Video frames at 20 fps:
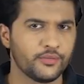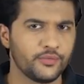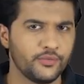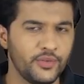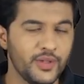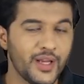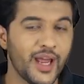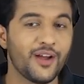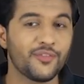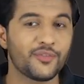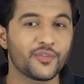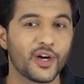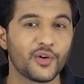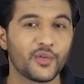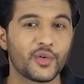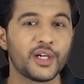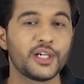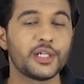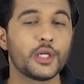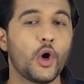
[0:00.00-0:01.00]
We have
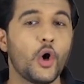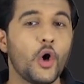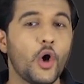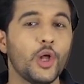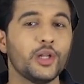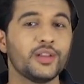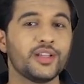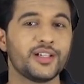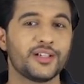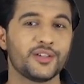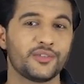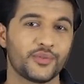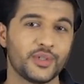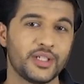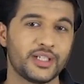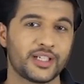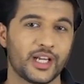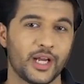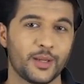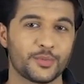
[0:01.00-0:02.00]
covered all the
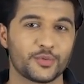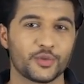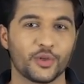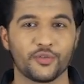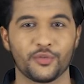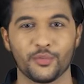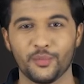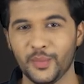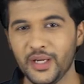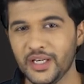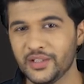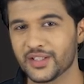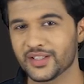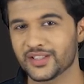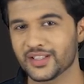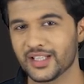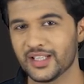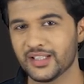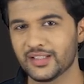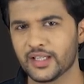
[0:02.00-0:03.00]
different types of
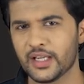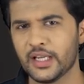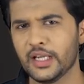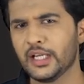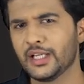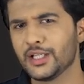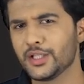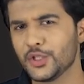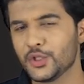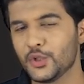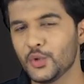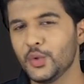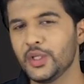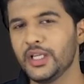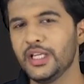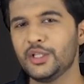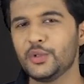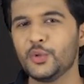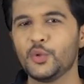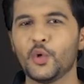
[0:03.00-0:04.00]
matrices you
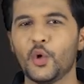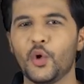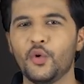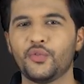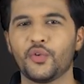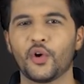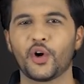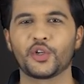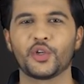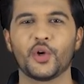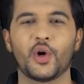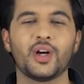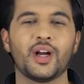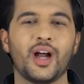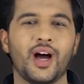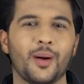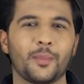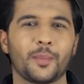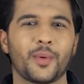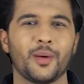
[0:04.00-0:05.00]
need to know for your
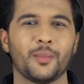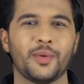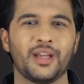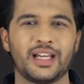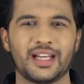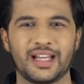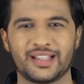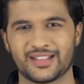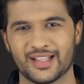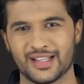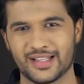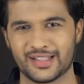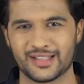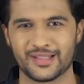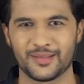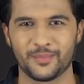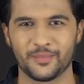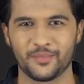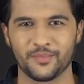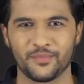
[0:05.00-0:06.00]
upcoming
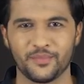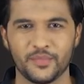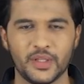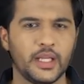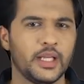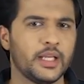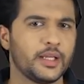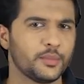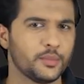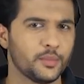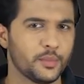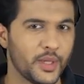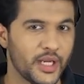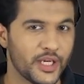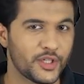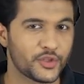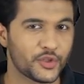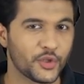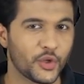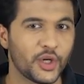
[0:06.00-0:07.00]
lessons.
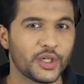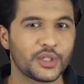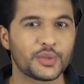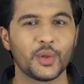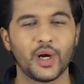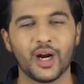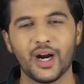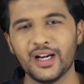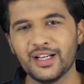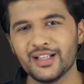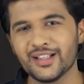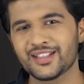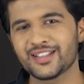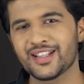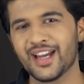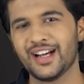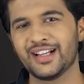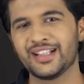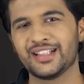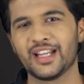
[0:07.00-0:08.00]
Make sure to
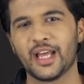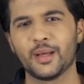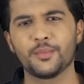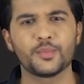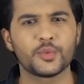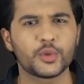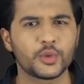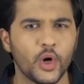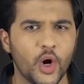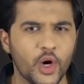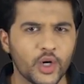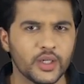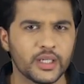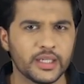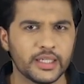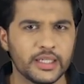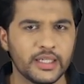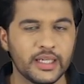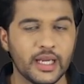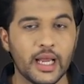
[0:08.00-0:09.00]
understand them
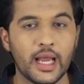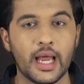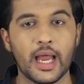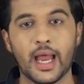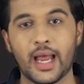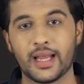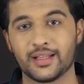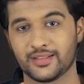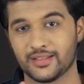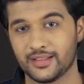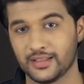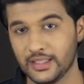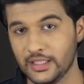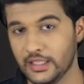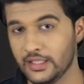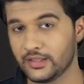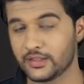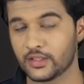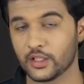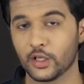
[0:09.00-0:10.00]
thoroughly, as
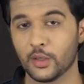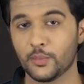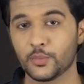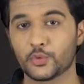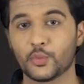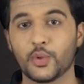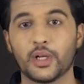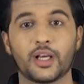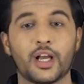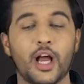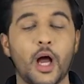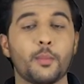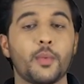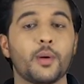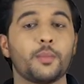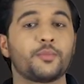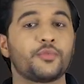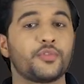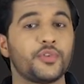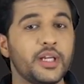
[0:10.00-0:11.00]
these terms will come
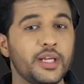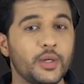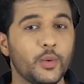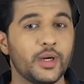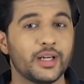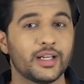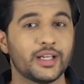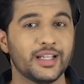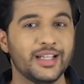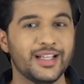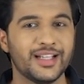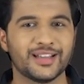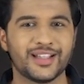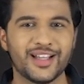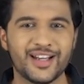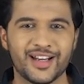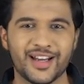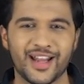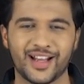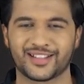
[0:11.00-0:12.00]
up frequently in the
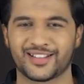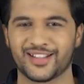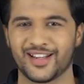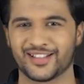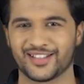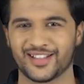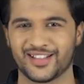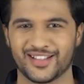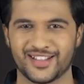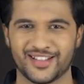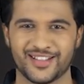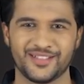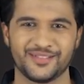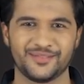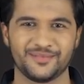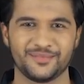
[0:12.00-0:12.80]
next lessons.